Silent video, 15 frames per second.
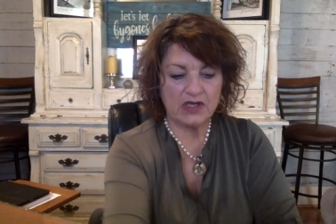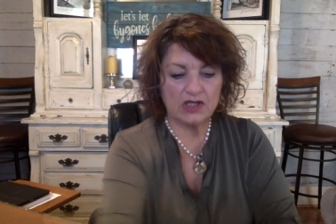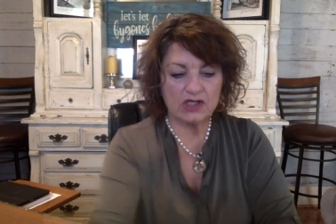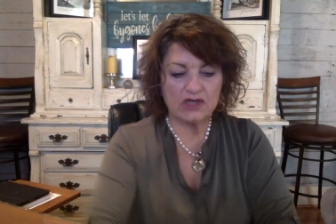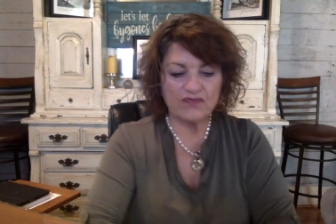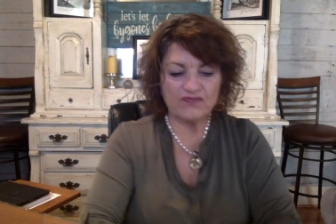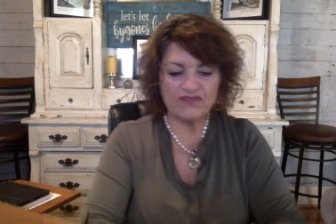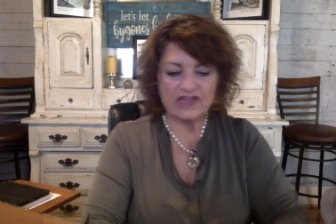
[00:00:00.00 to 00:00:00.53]

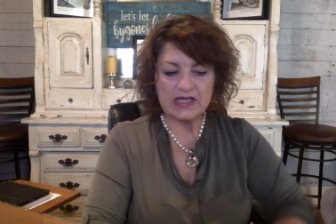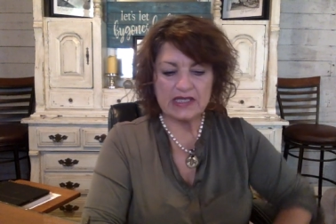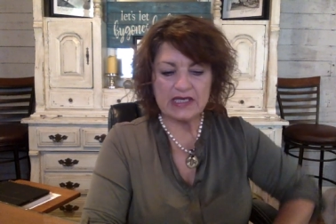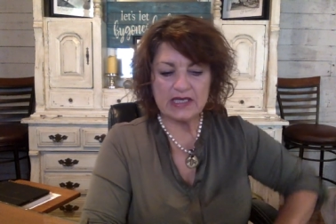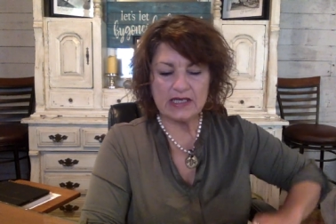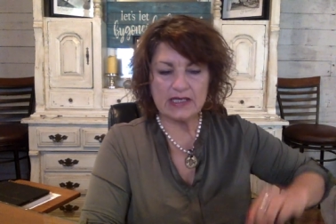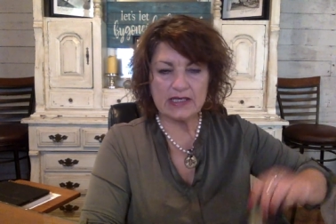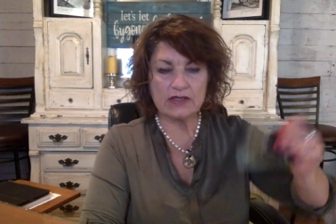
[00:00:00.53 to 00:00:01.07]
You're
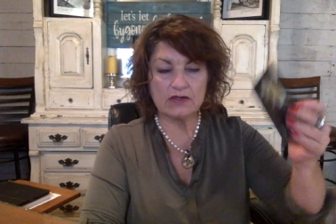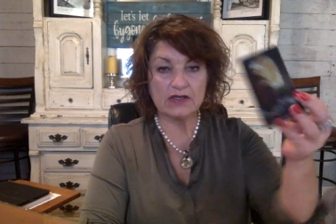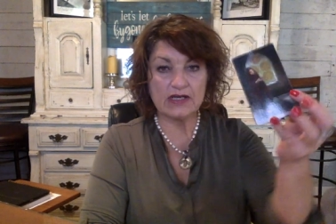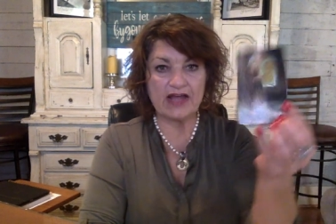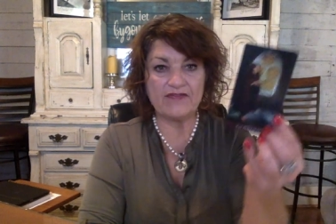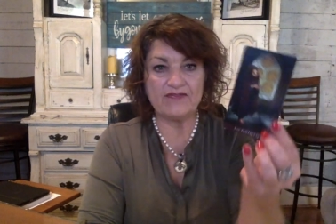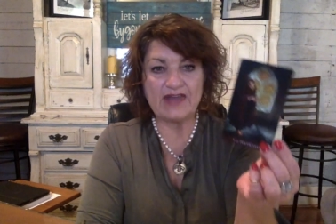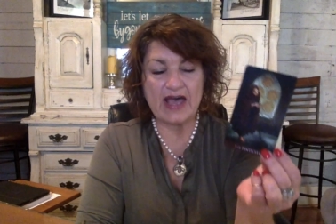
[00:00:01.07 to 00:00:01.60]
feeling a little
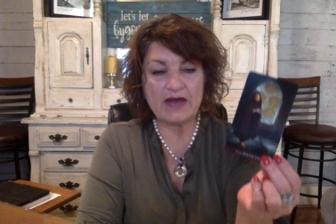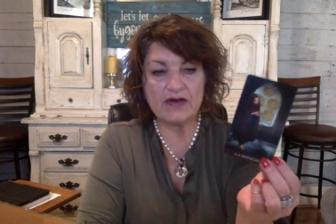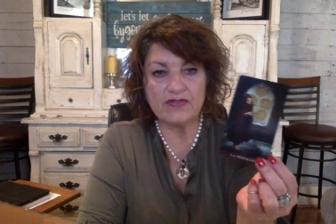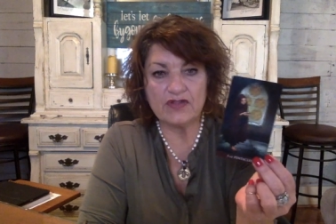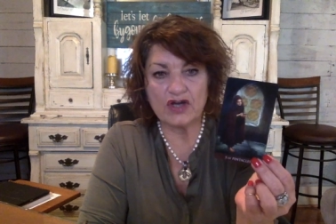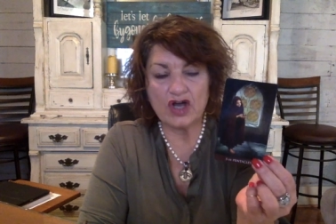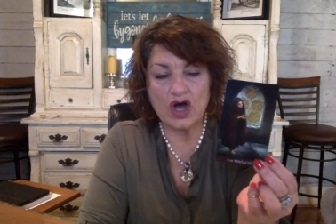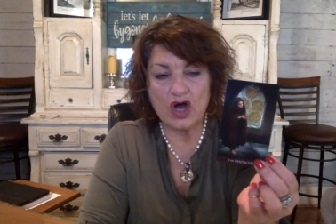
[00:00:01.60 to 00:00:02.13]
left out in
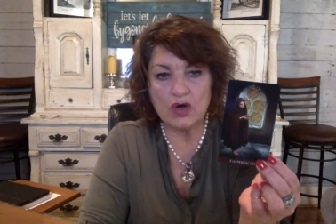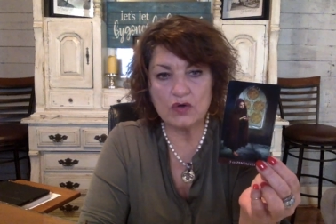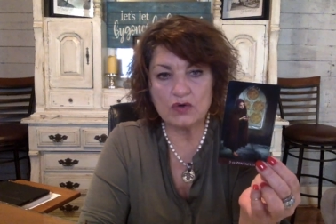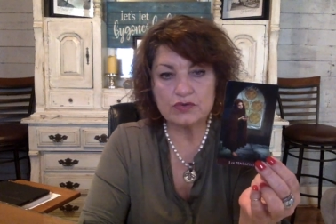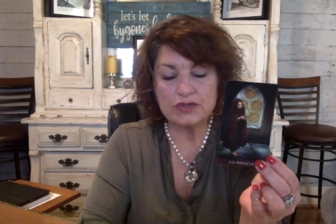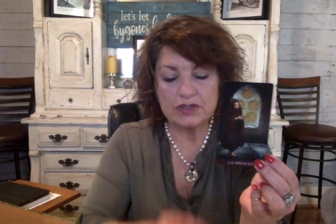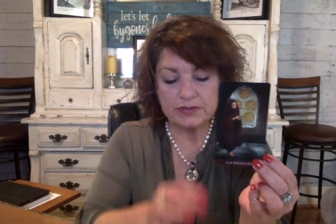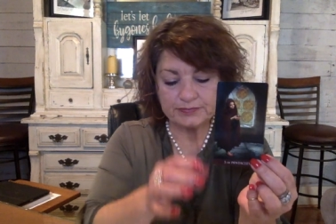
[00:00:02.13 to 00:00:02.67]
the
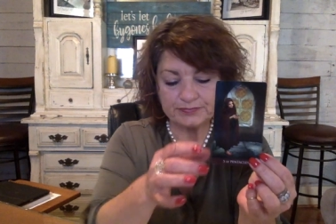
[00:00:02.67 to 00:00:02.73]
cold.